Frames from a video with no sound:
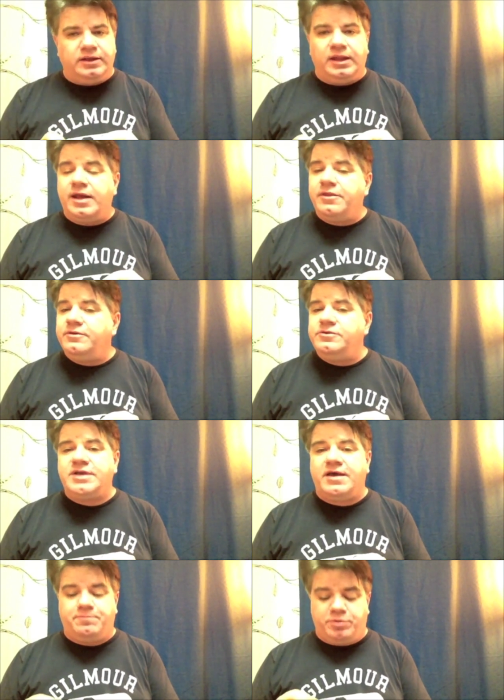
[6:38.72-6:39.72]
a lot of those
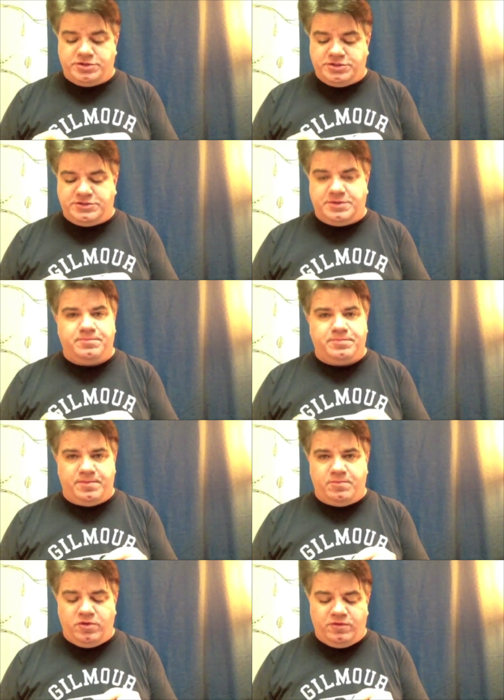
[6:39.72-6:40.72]
have bridges that,
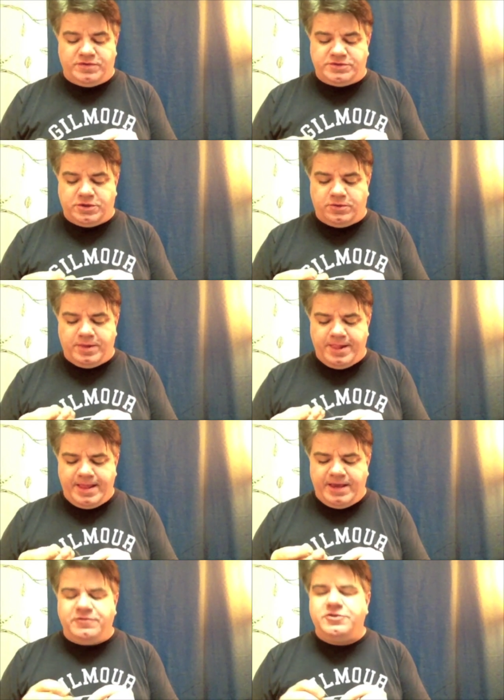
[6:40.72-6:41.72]
that move, and so
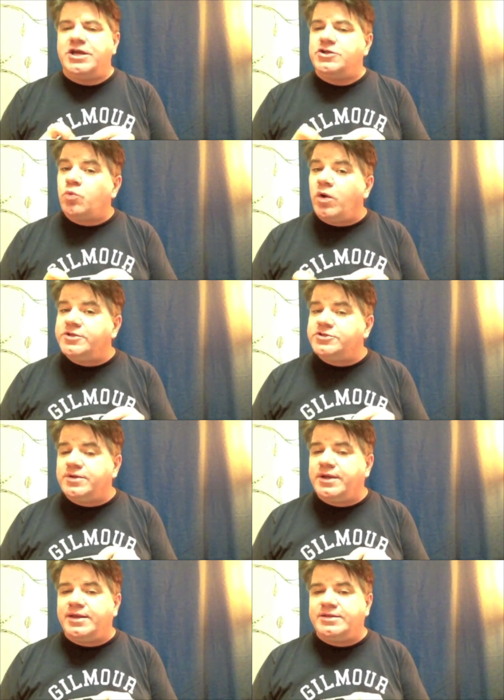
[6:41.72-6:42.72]
if you change one
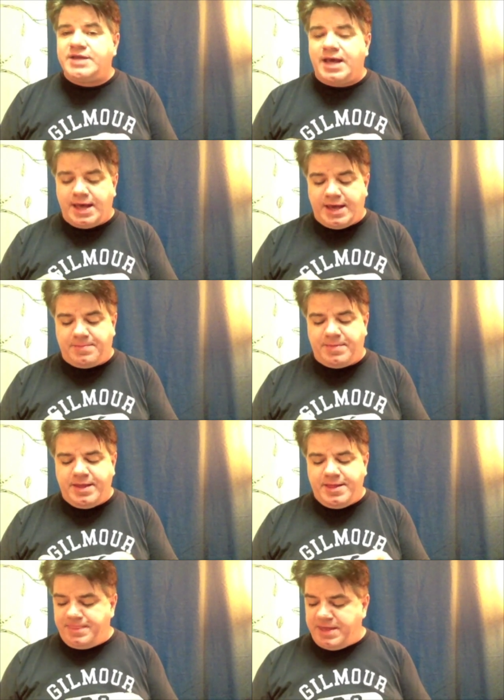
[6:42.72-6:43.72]
string at a time,
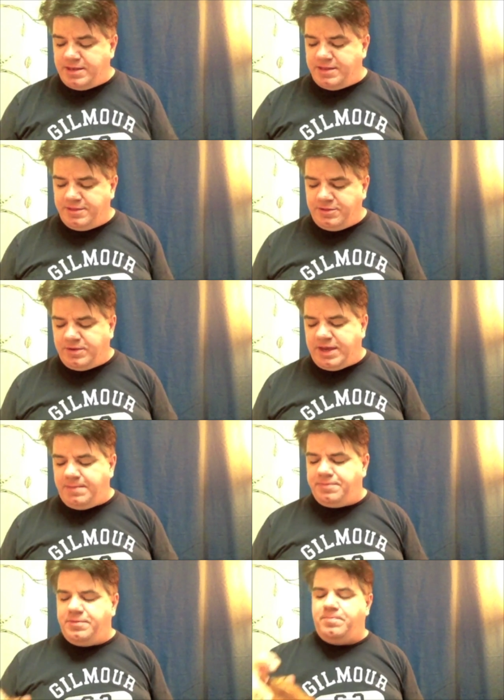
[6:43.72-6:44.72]
then you
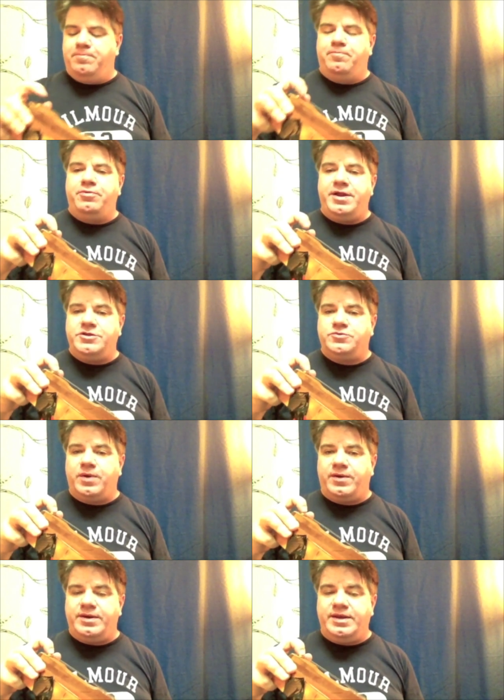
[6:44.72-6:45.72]
keep the bridge
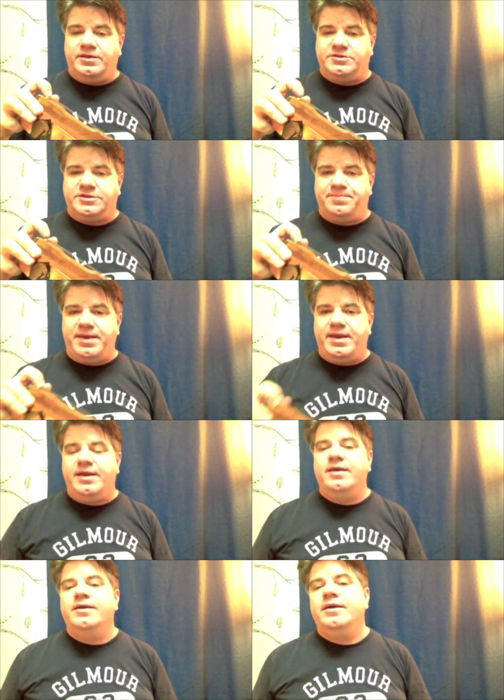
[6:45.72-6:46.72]
where it needs to be,